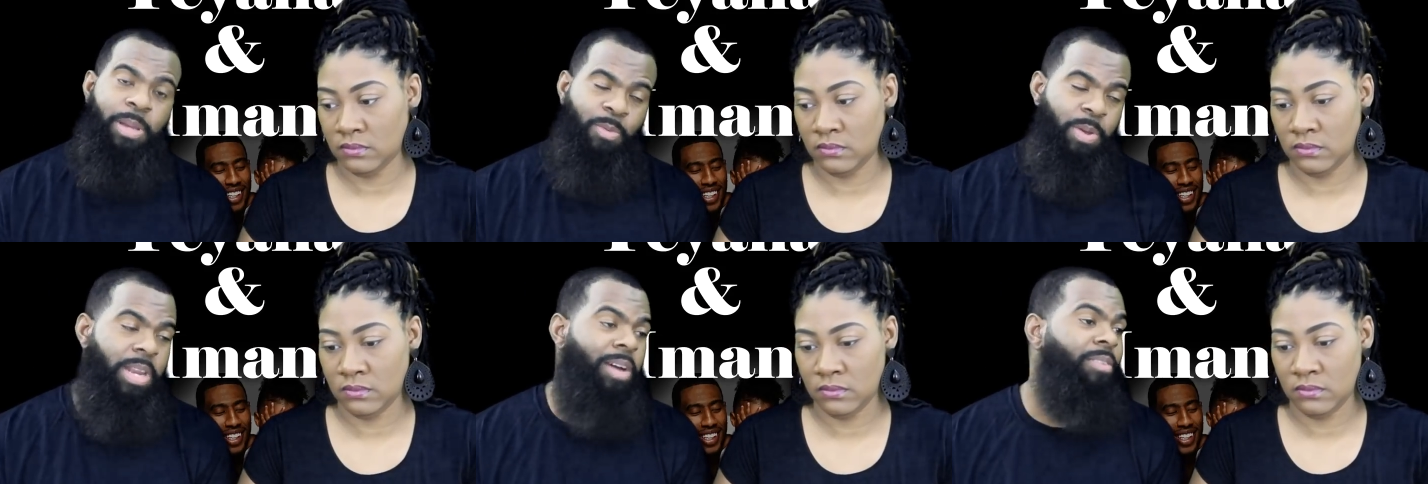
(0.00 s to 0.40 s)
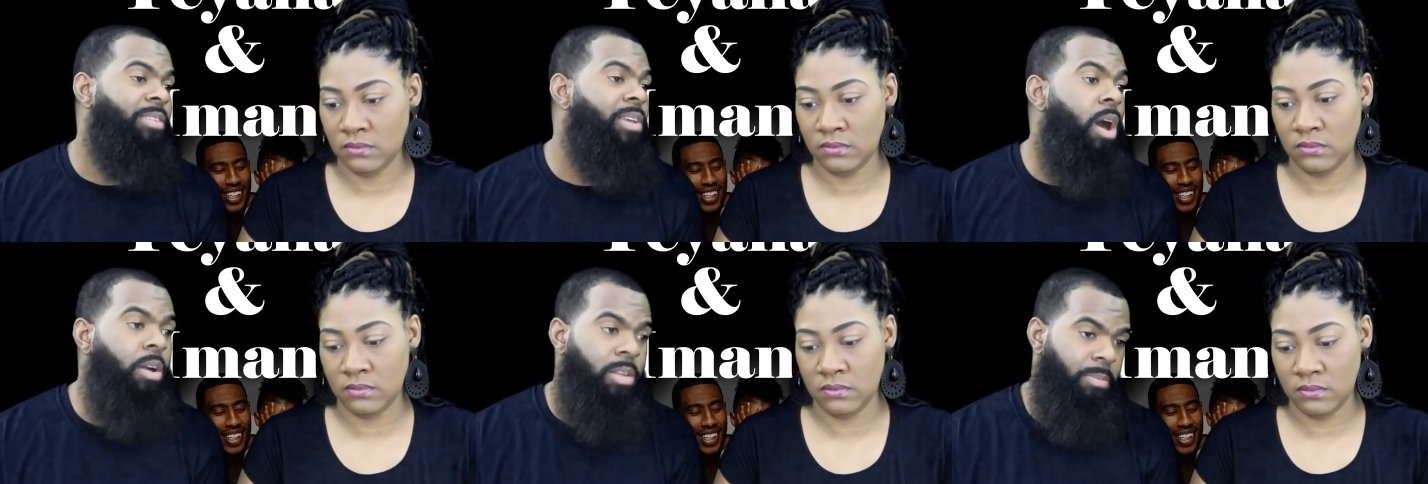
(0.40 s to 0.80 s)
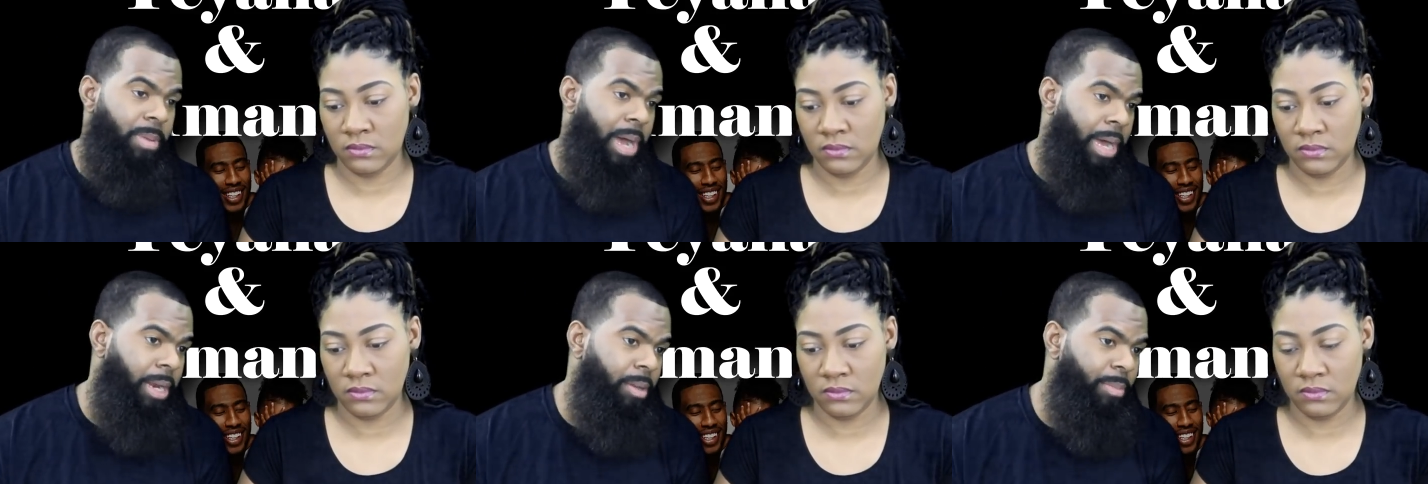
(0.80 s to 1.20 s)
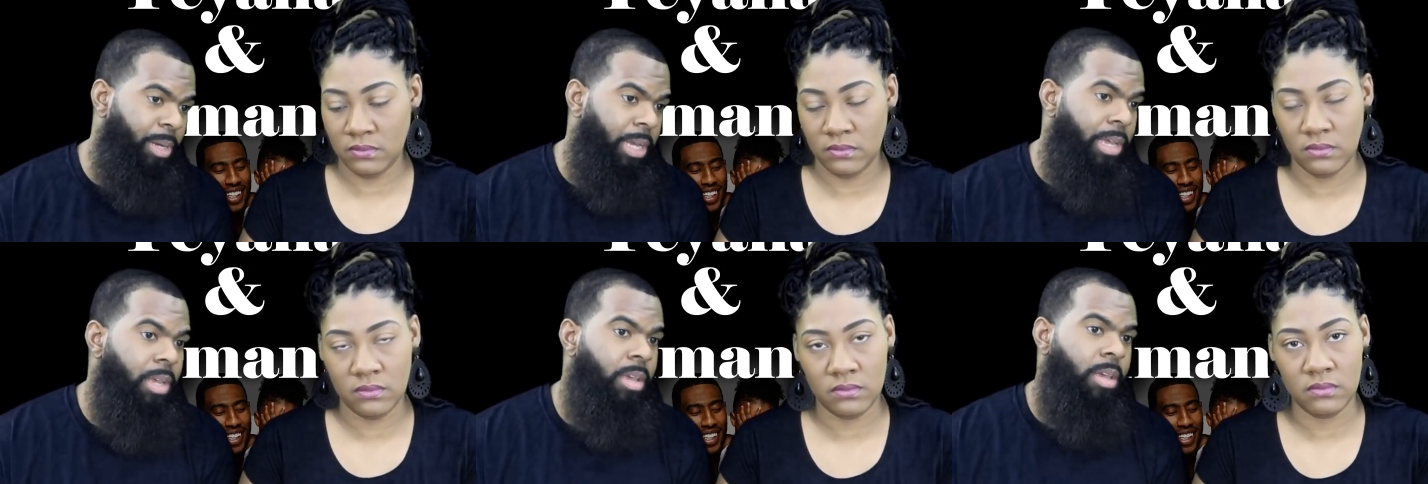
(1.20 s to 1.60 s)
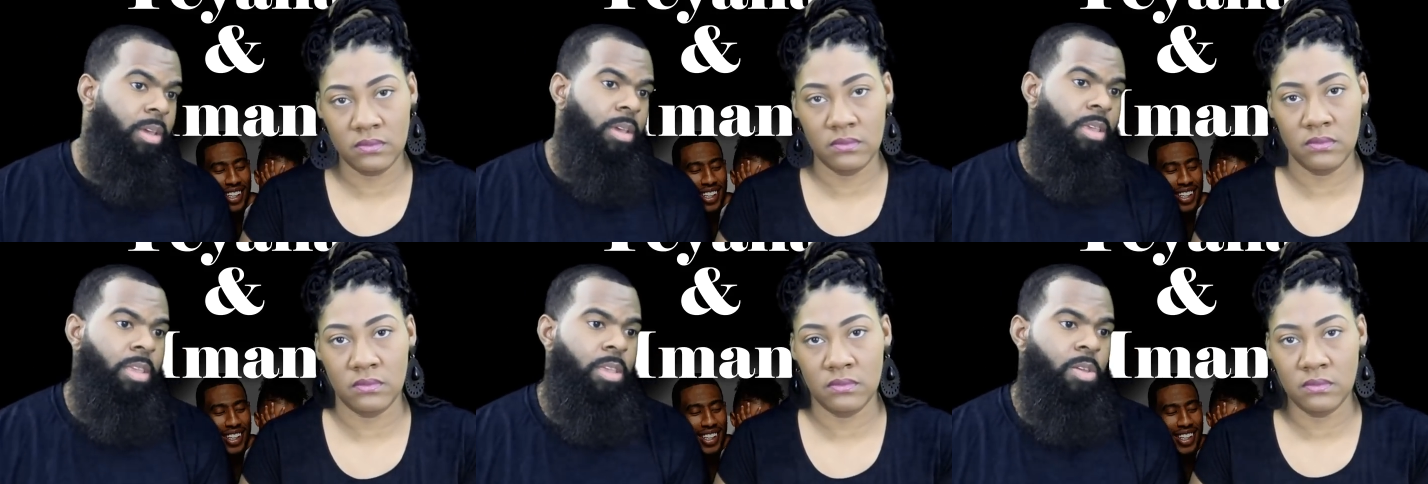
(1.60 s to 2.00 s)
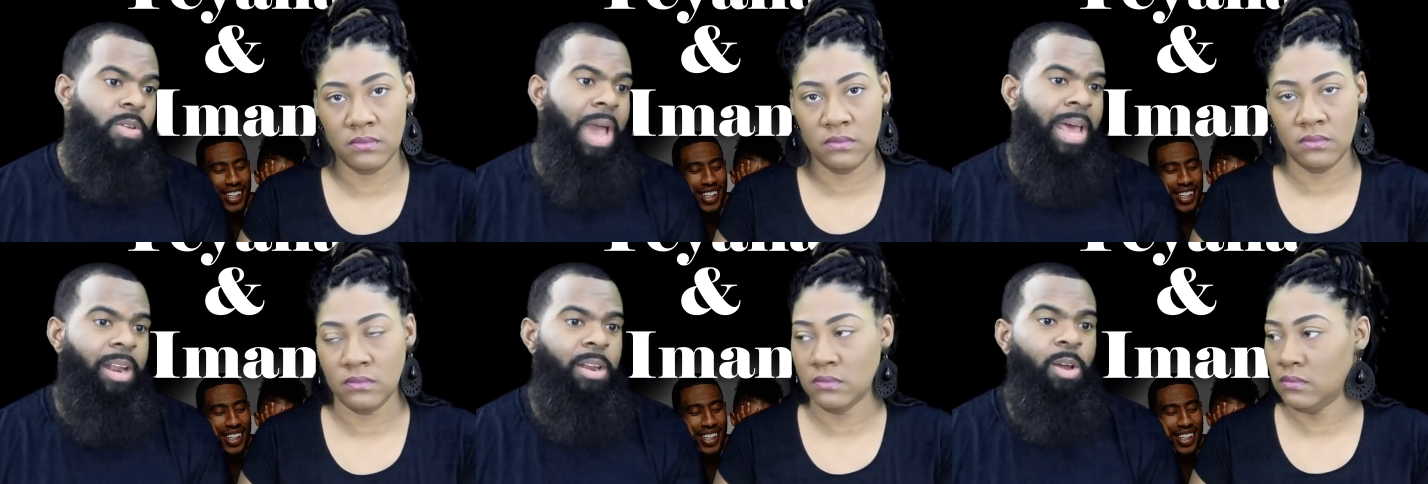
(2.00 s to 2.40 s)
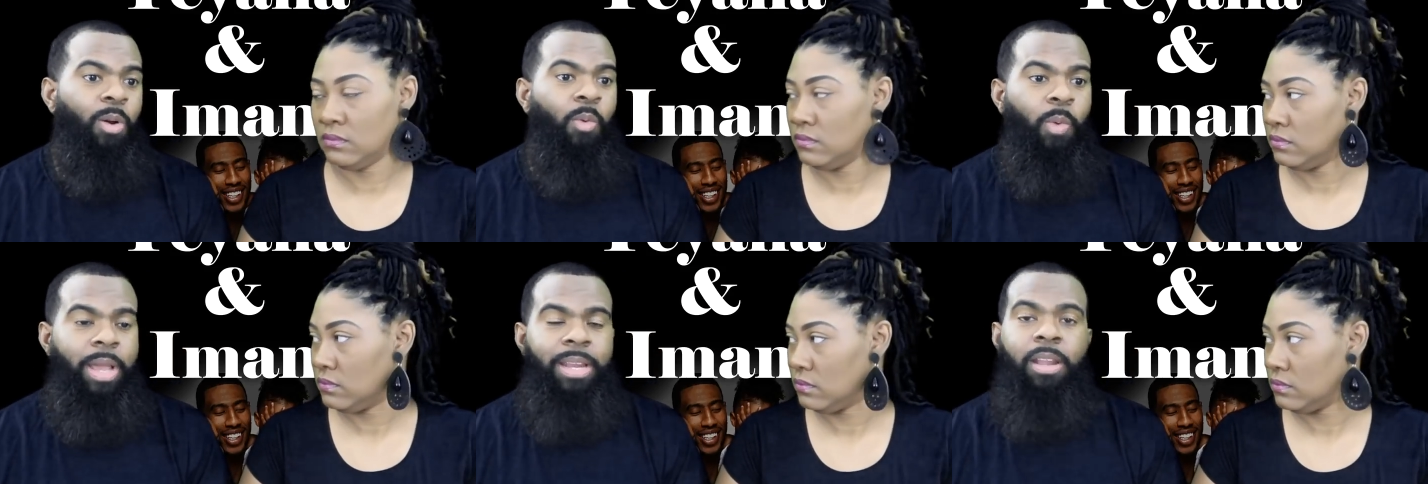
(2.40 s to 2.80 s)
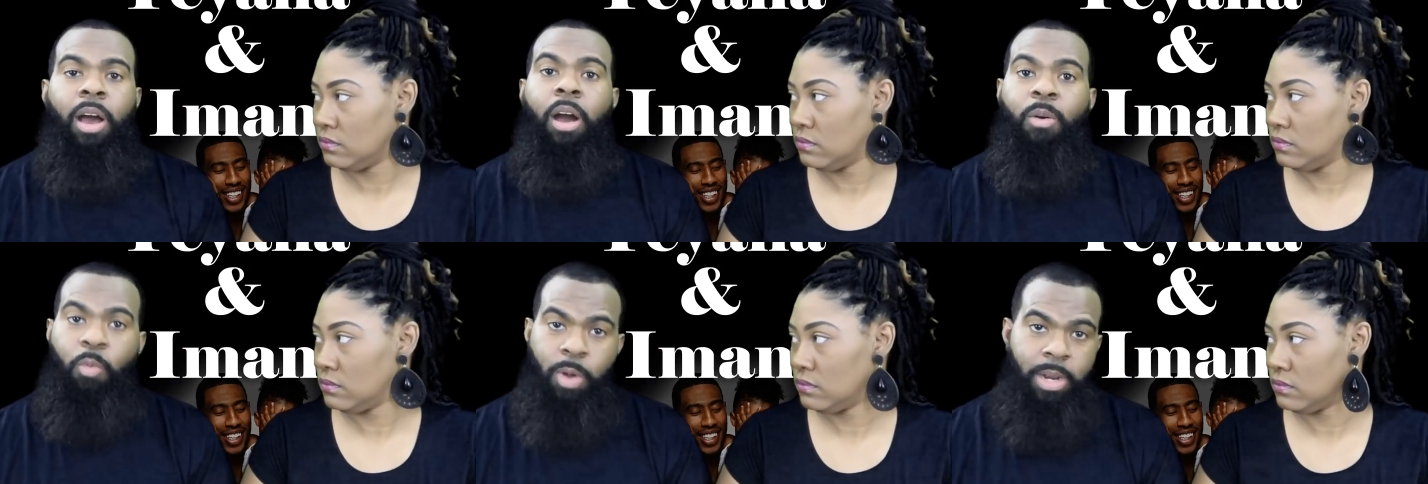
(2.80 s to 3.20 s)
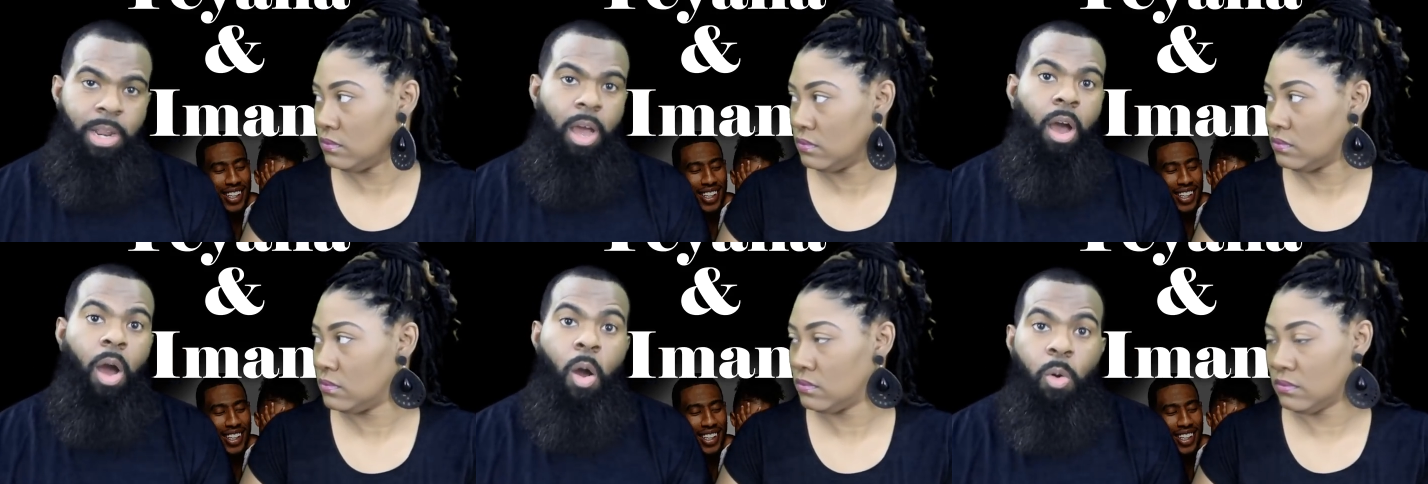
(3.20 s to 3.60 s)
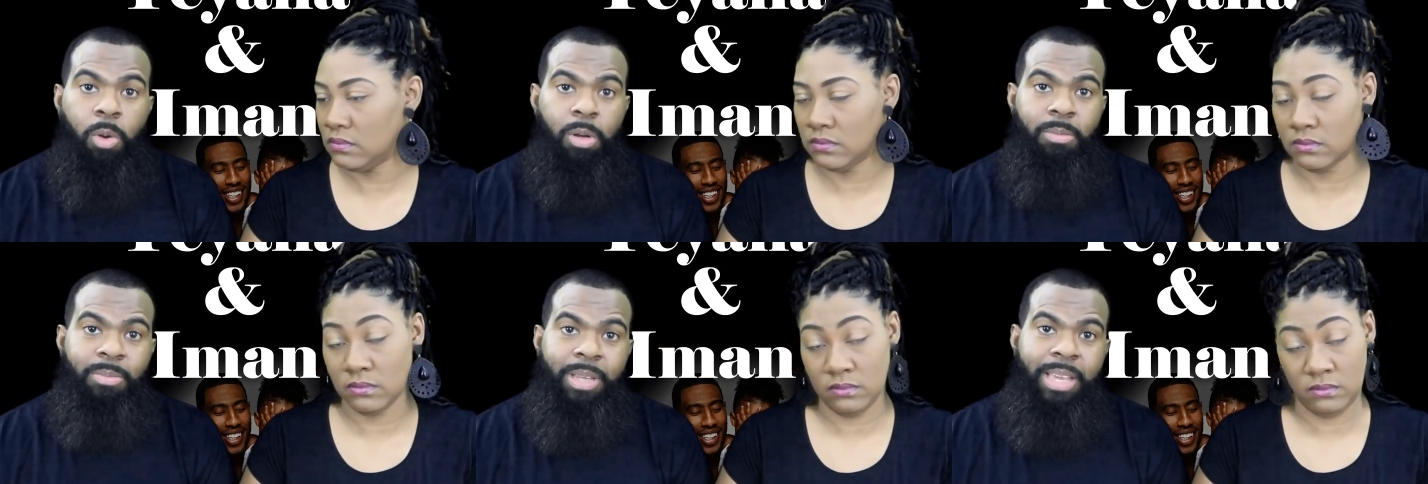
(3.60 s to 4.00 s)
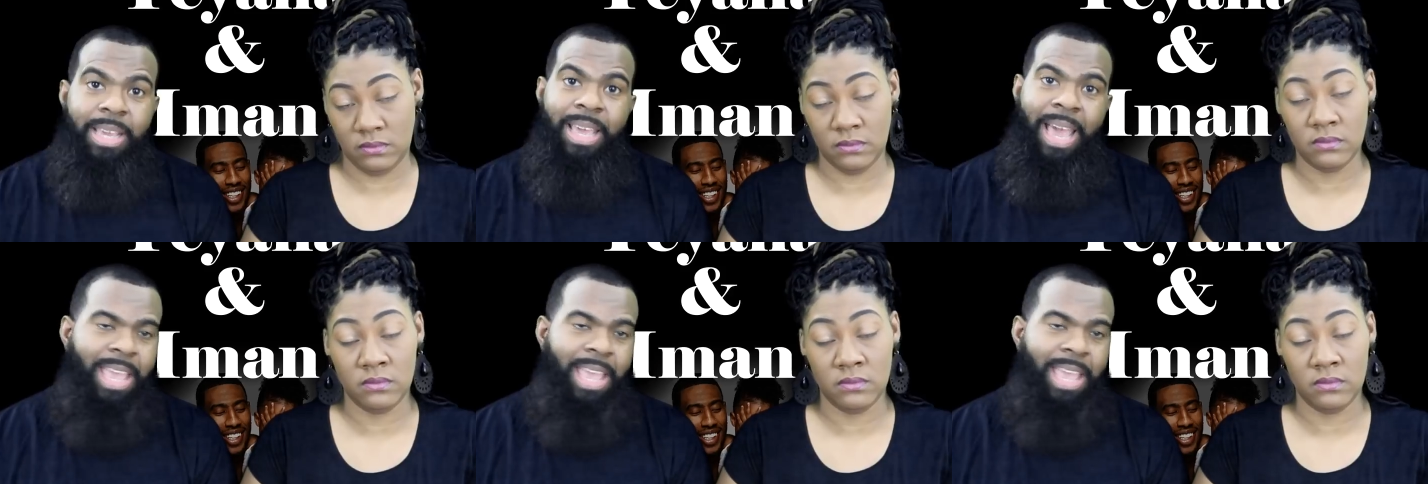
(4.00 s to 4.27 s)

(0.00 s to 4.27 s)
Speaker 1: I mean, we never talked about it, but you got to know when to when to hold them,